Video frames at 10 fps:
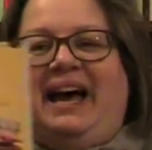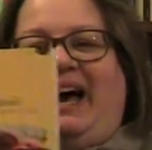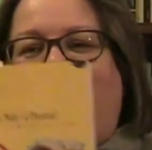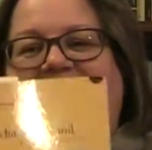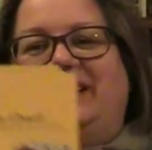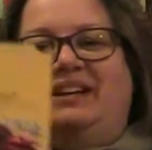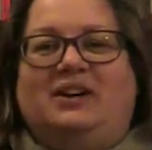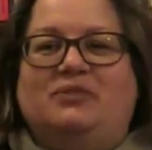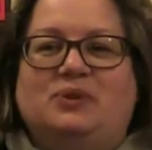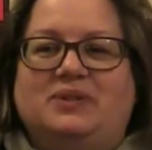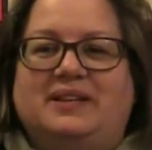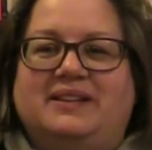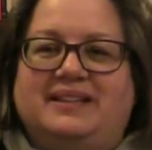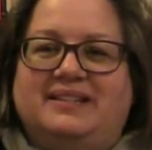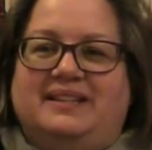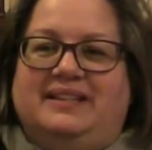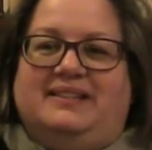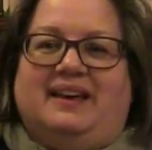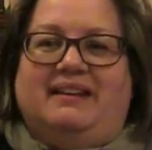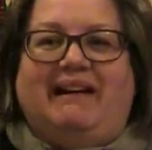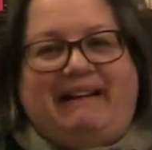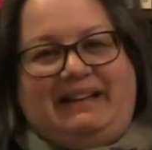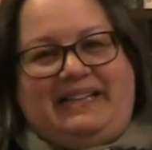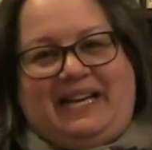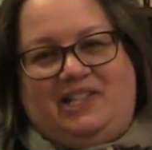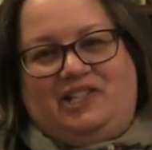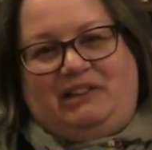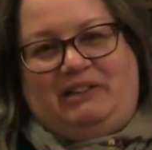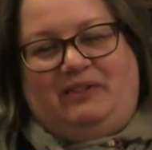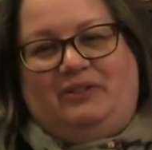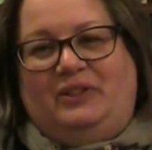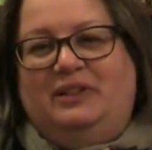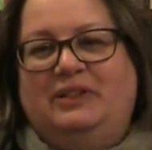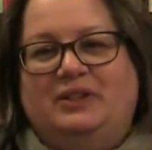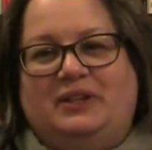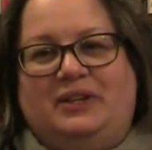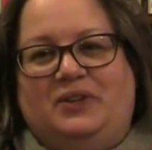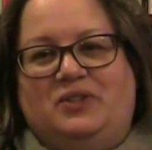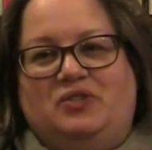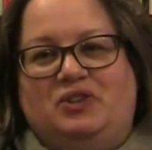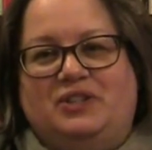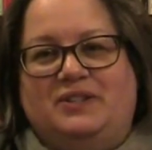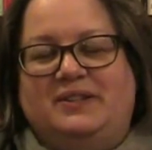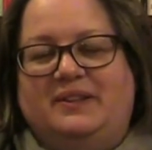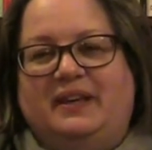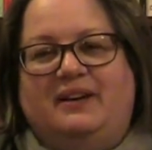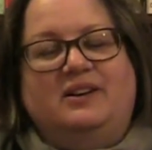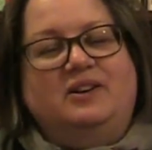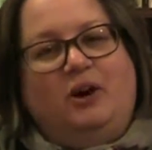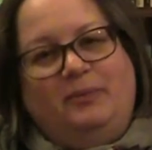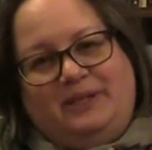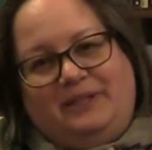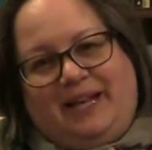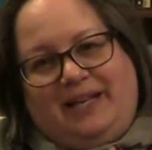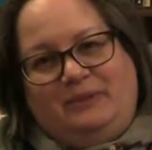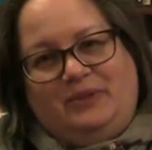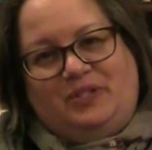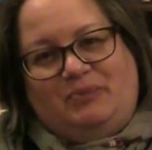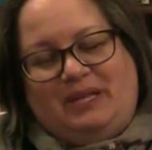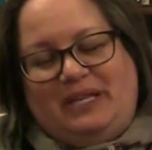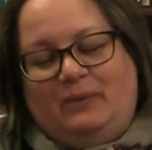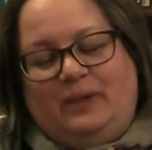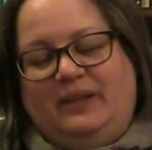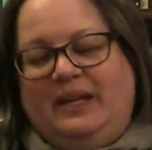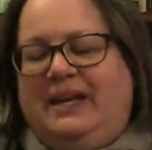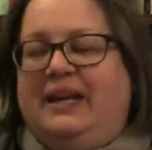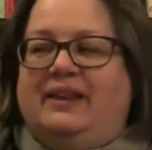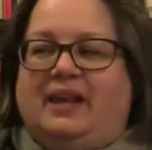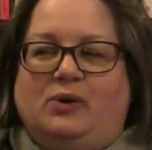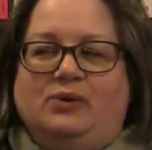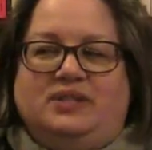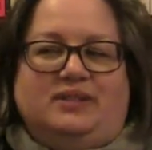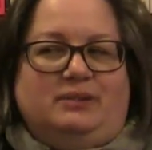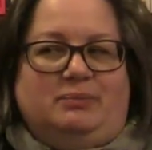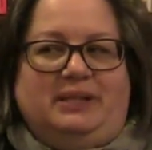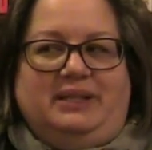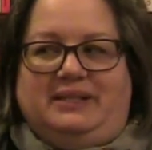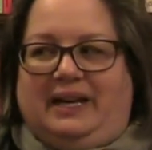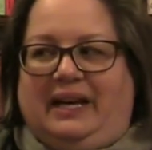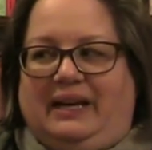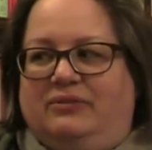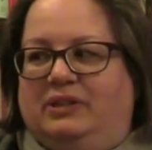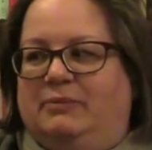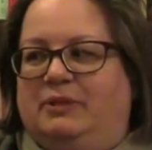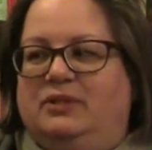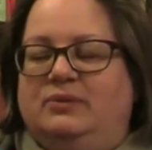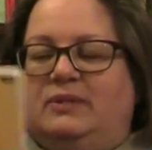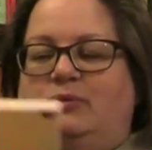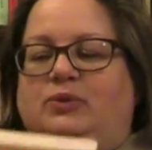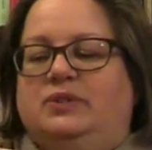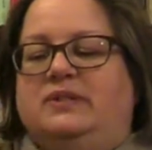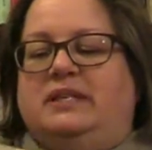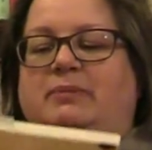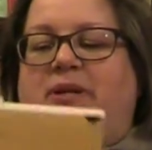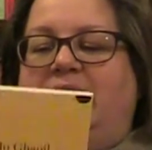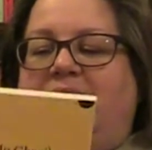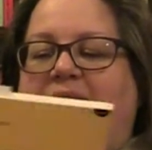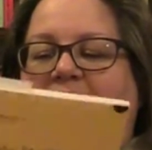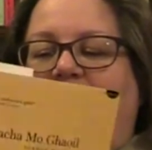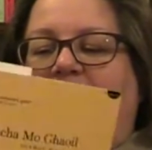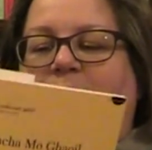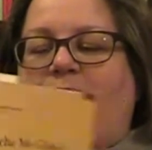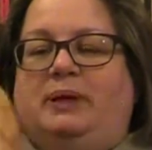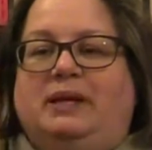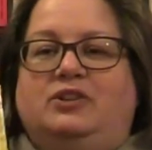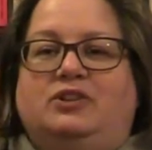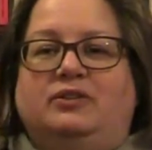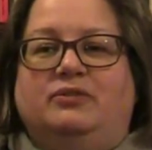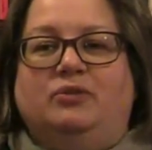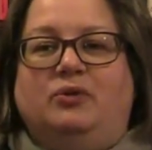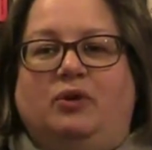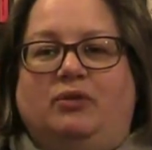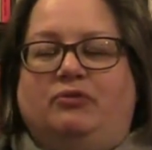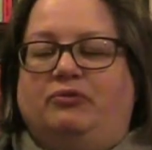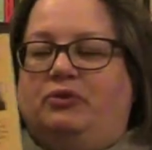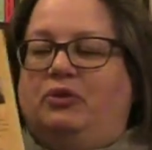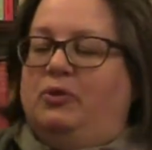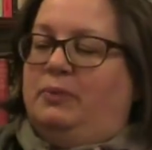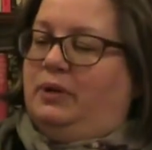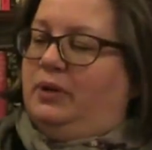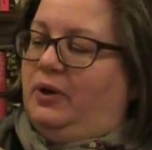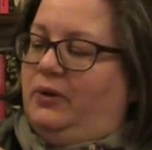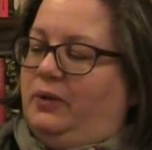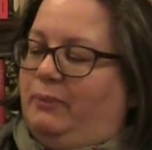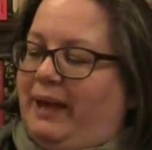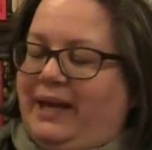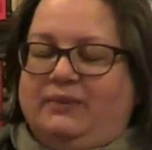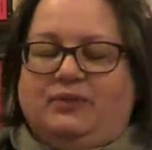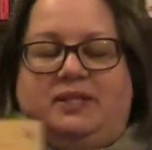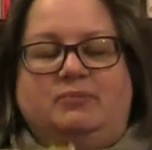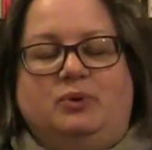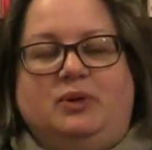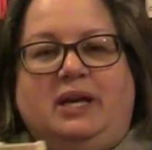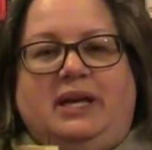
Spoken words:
And of course, this is an eye-catching cover. Look at the ostriches. They are comical animals to begin with. They also appear to have, it'll be too small to see, but the picture of Norman on the back of this book,